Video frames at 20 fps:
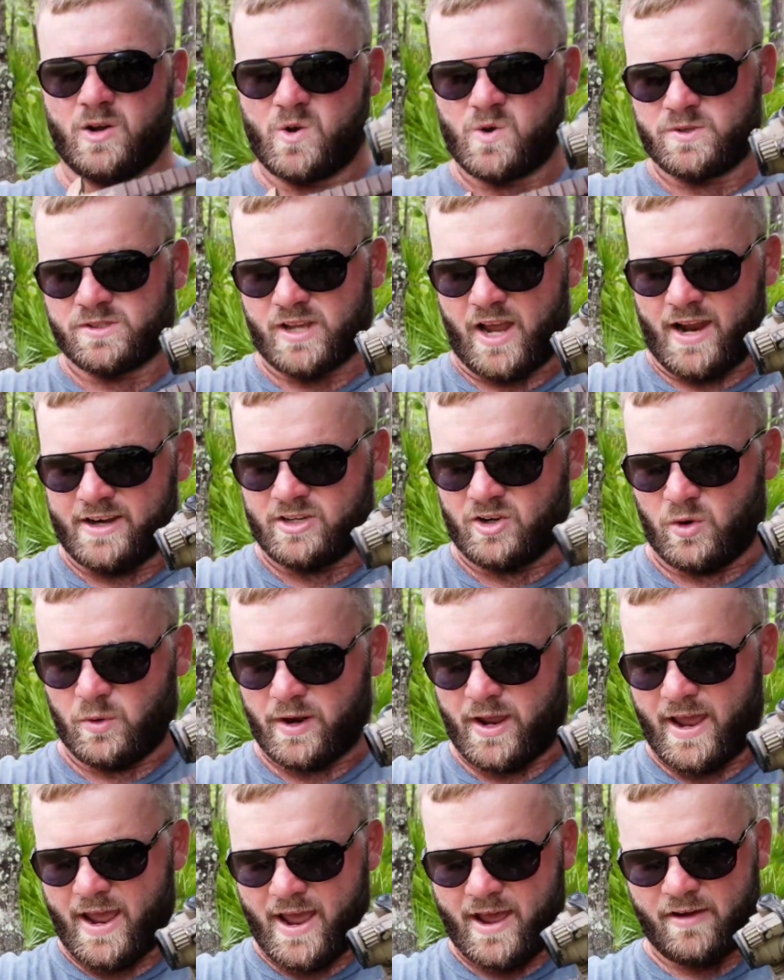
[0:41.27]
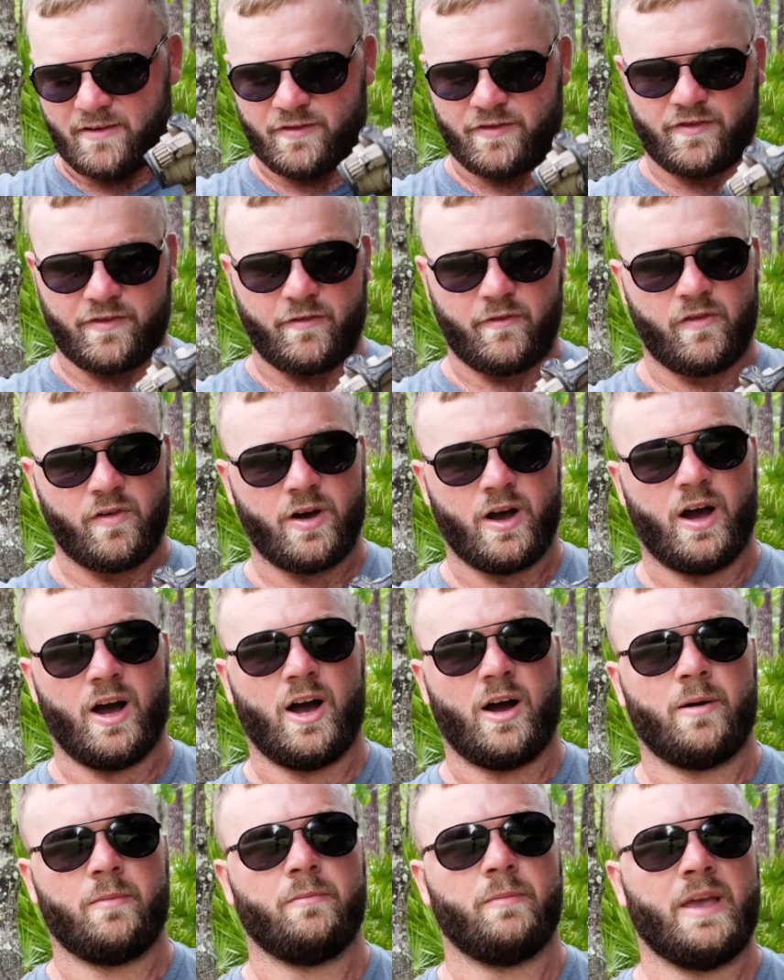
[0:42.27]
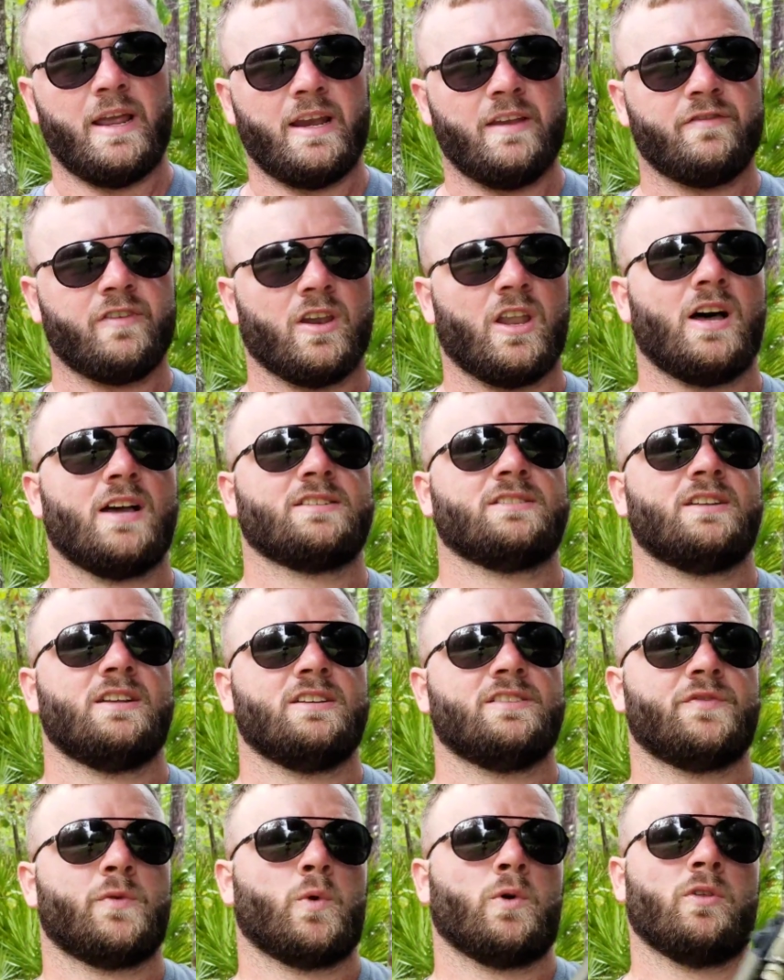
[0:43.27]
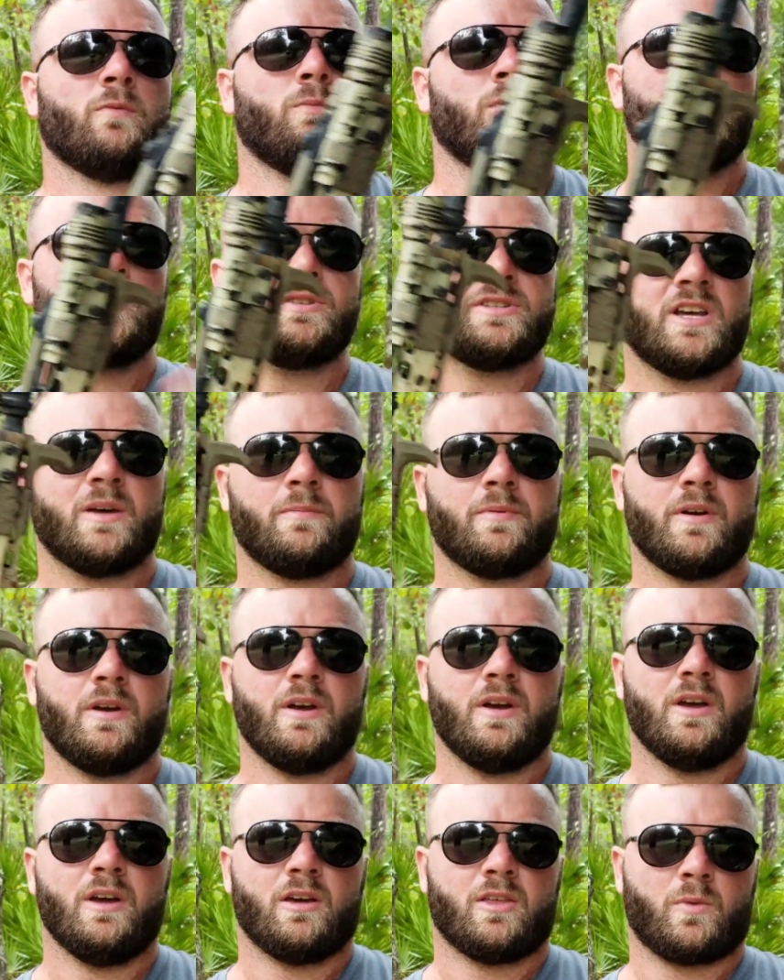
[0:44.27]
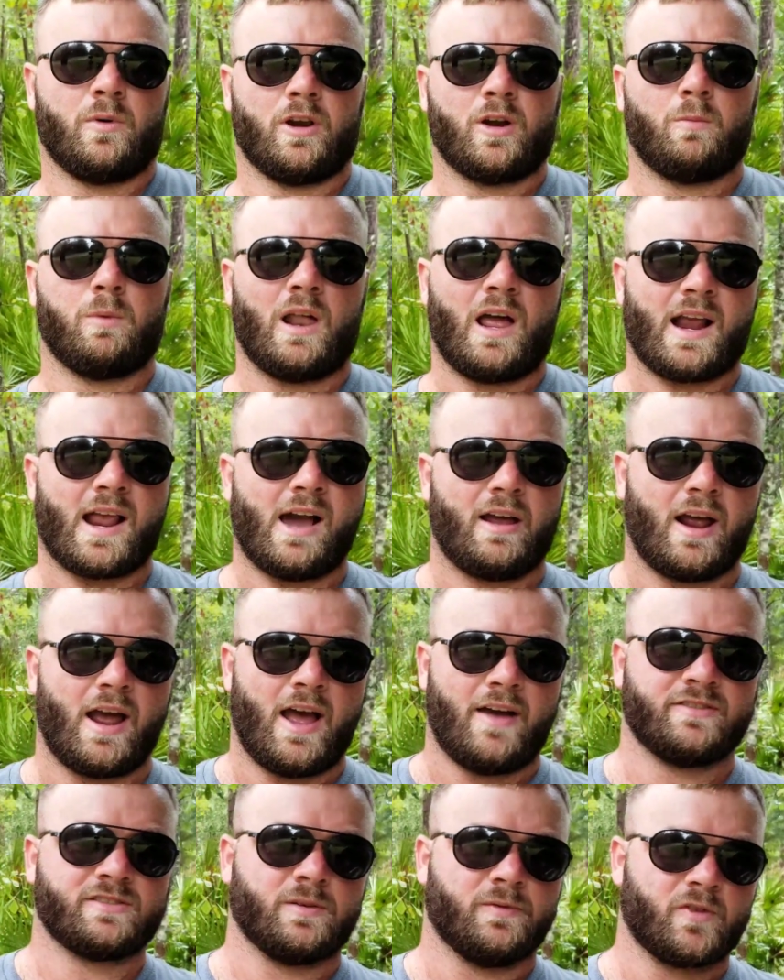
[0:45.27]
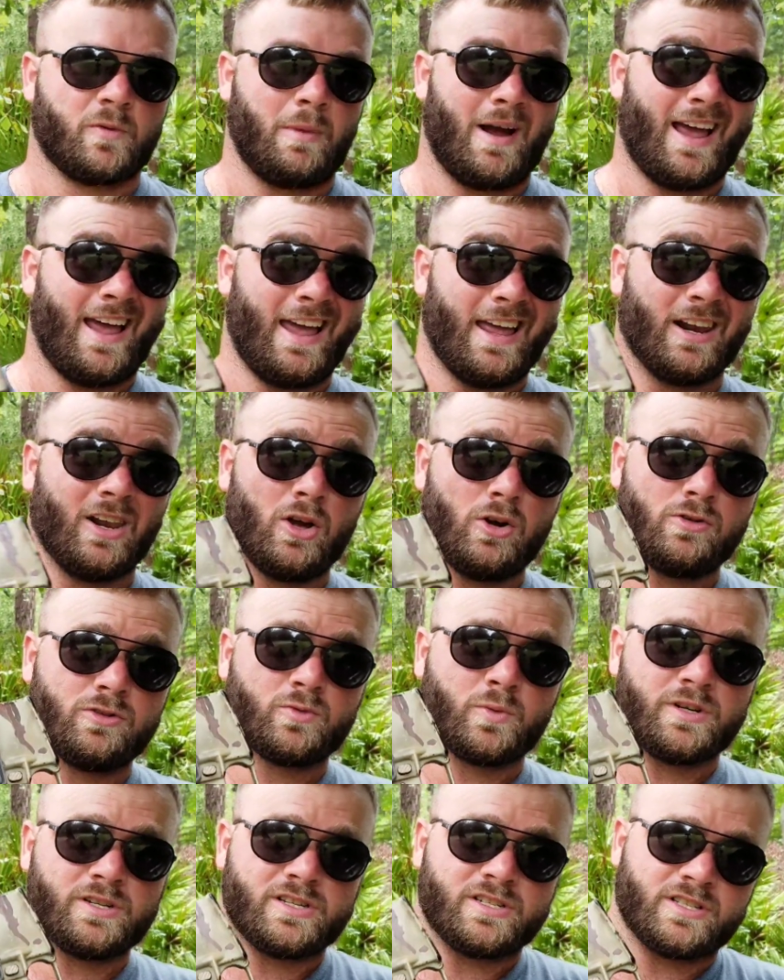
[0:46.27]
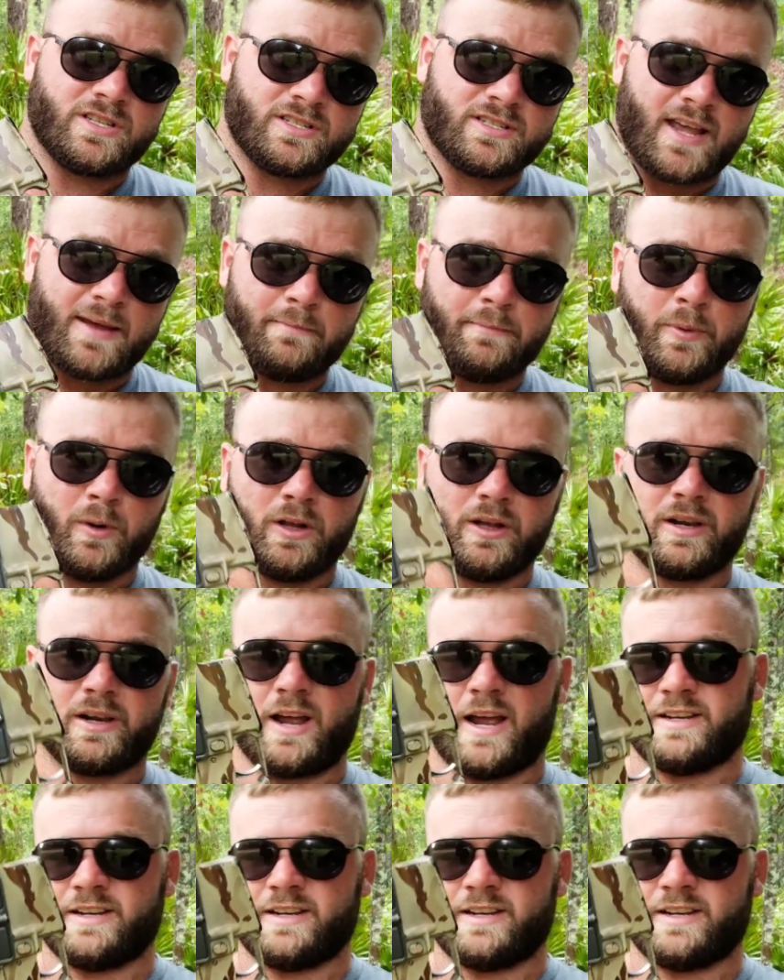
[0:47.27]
goes, I don't have any velocities for the blue tip 300 blackout. I have some for my hand loads, which is the same bullet.